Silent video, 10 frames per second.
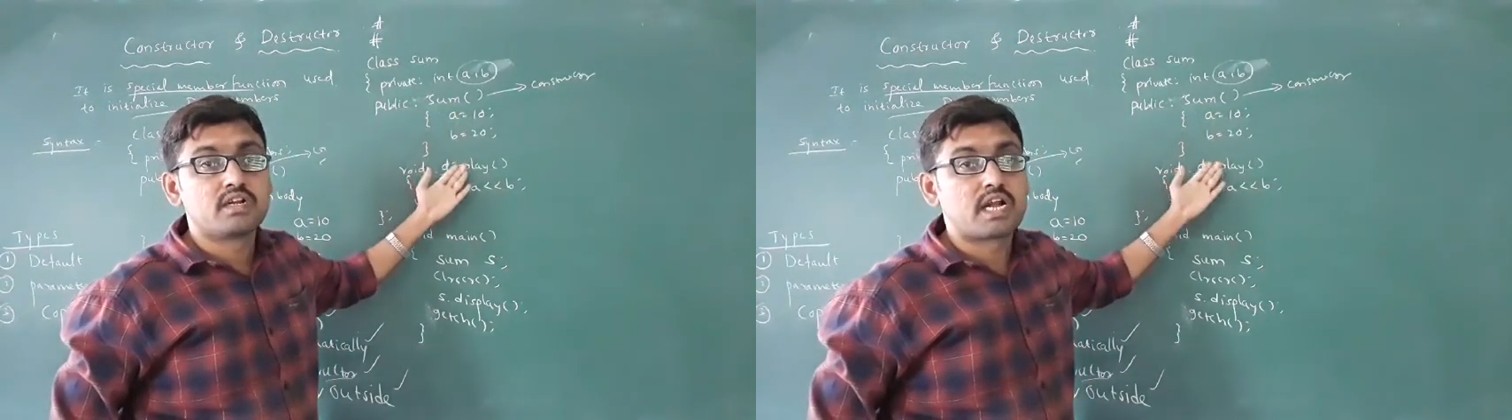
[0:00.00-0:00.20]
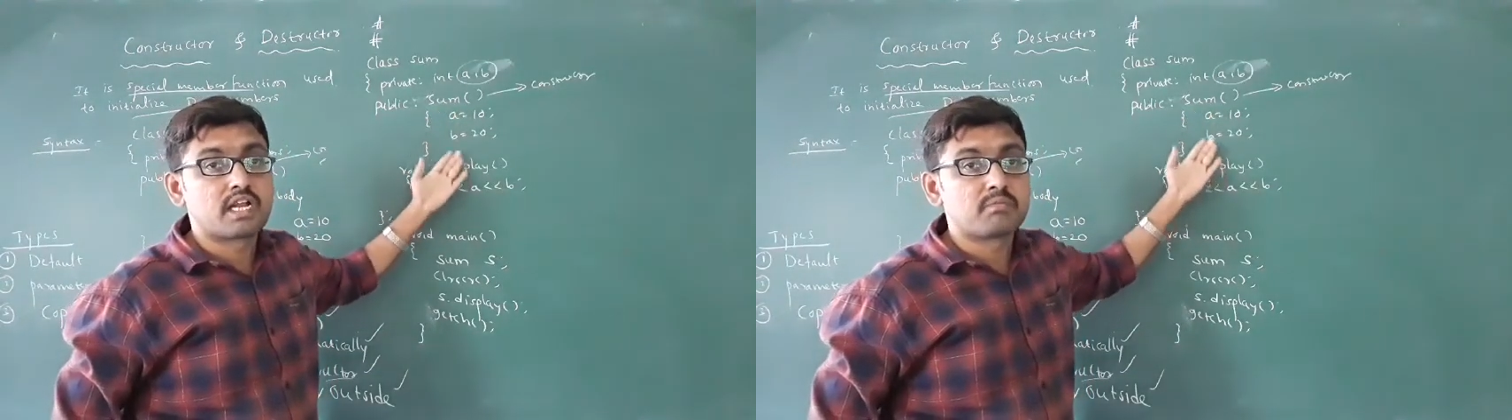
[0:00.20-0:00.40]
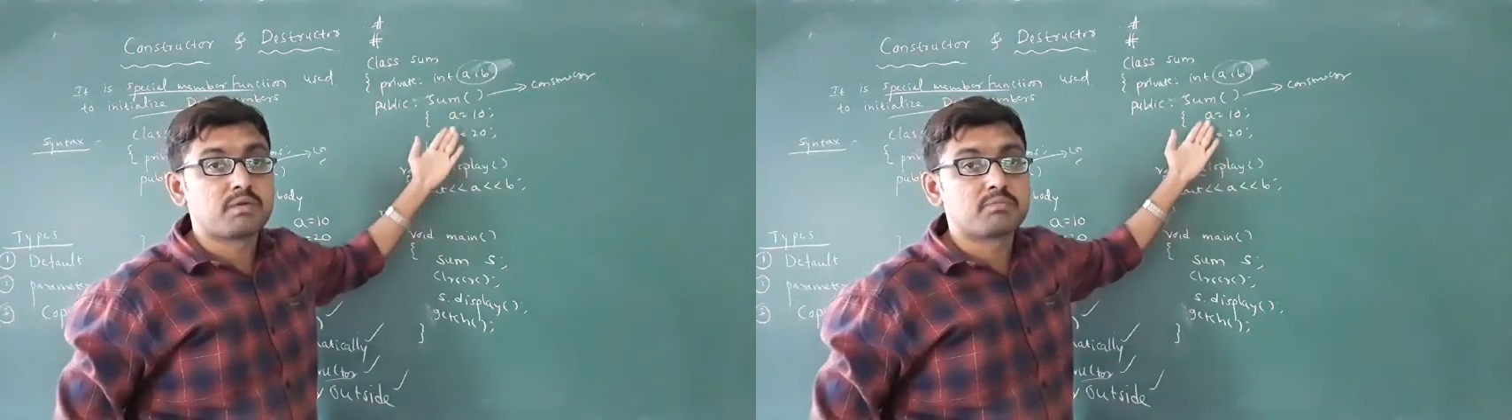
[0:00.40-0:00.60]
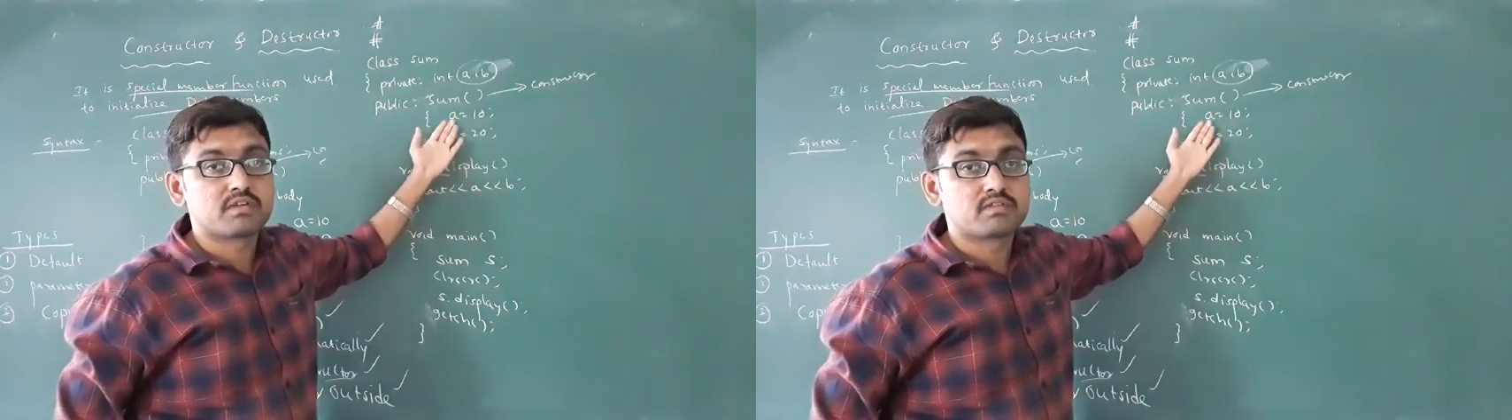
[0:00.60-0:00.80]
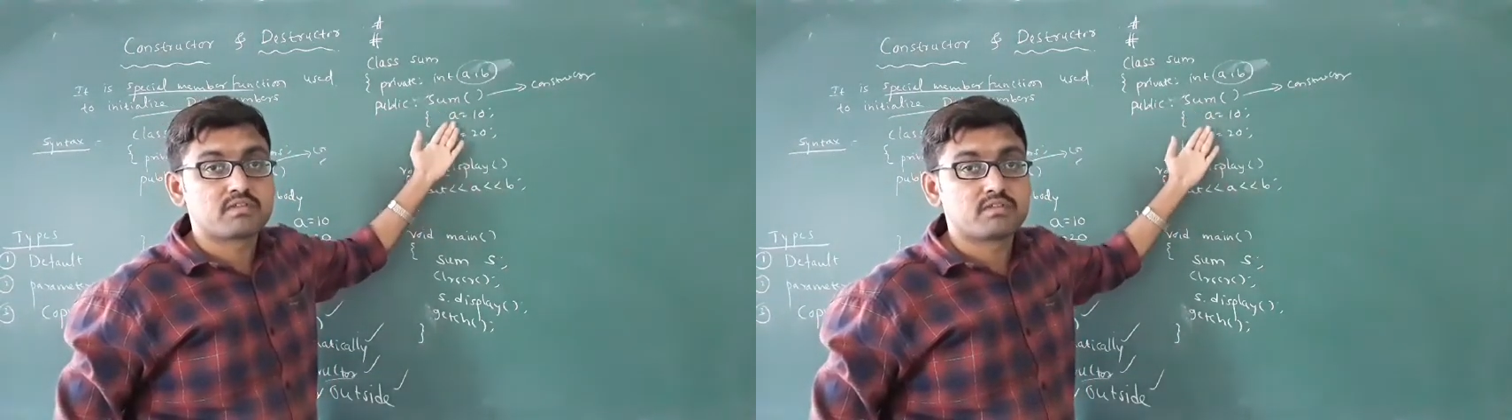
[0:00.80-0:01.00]
data
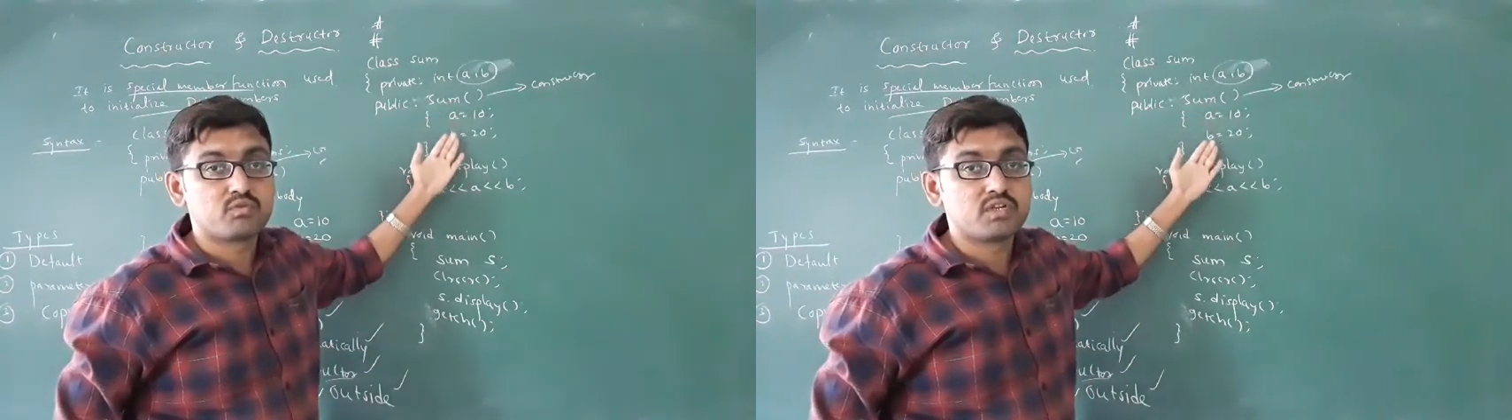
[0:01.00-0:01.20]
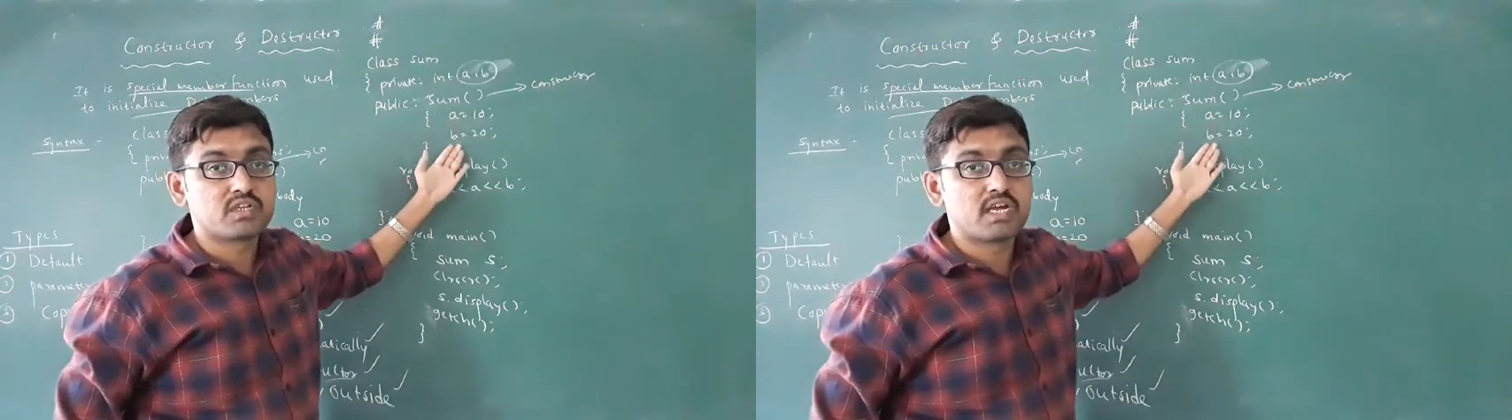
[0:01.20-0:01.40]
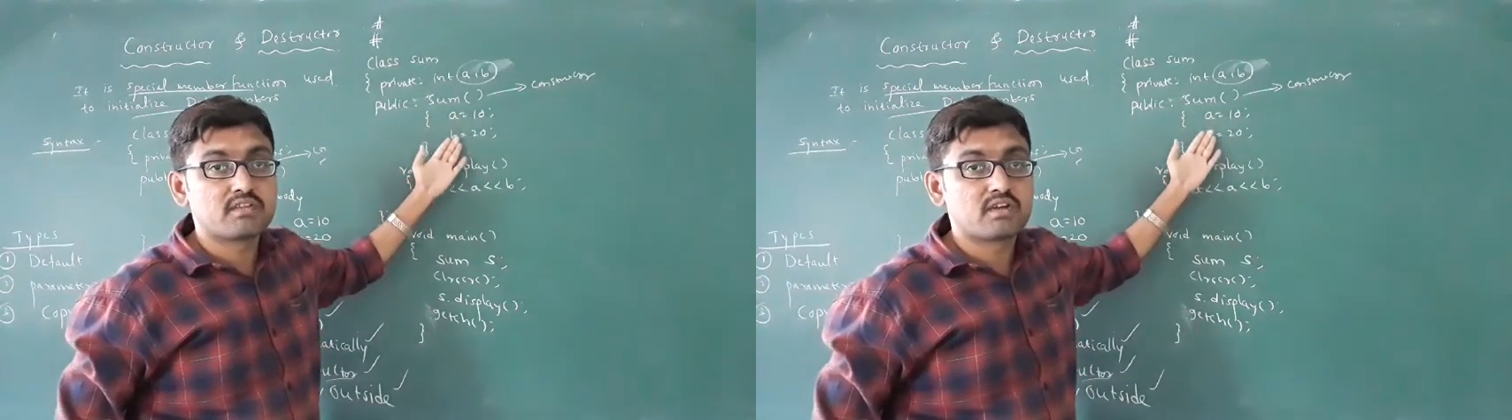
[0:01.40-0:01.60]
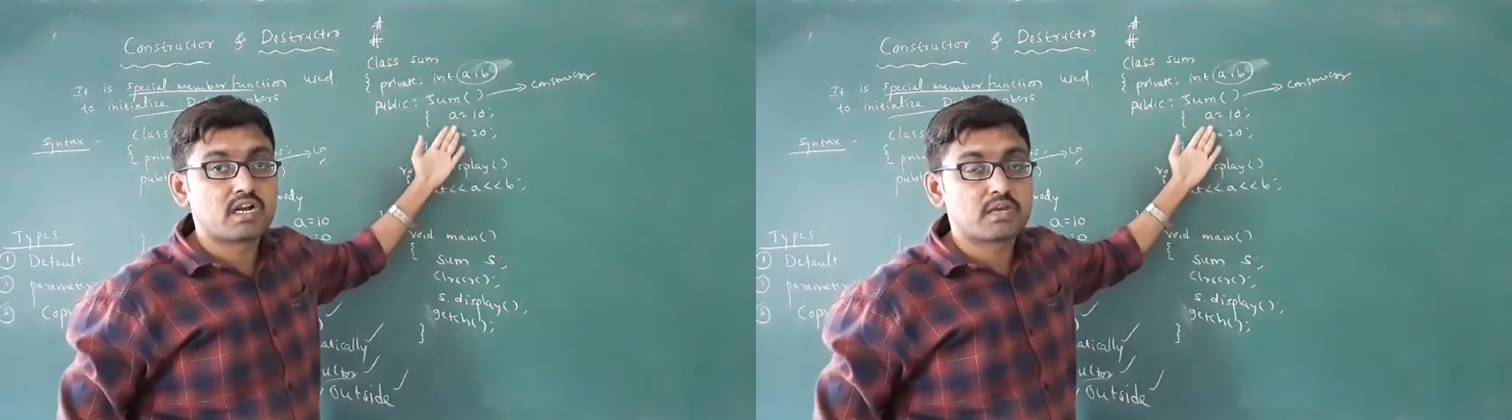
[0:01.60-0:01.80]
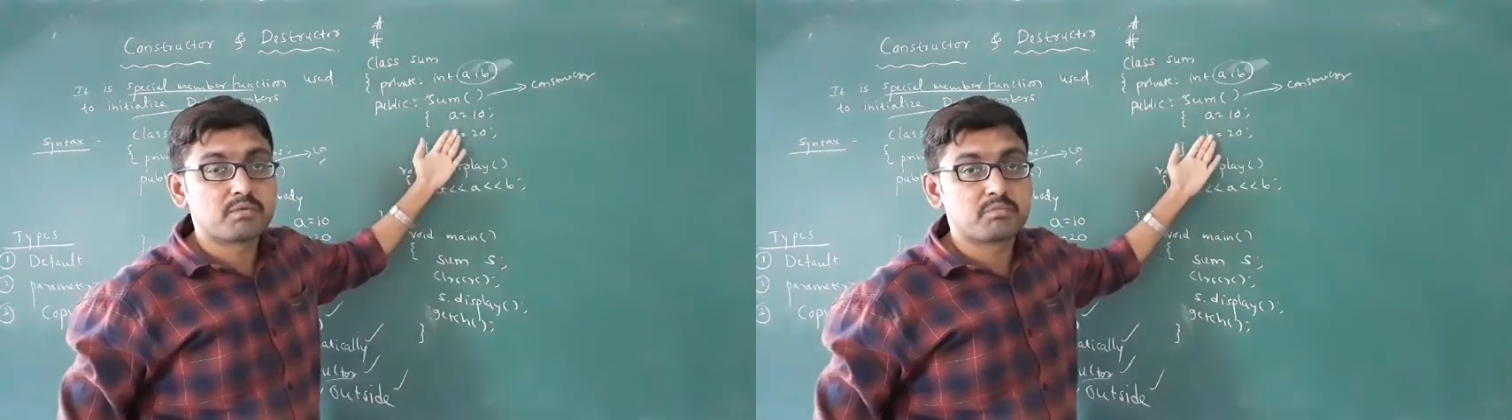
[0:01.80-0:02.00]
members. To initialize the data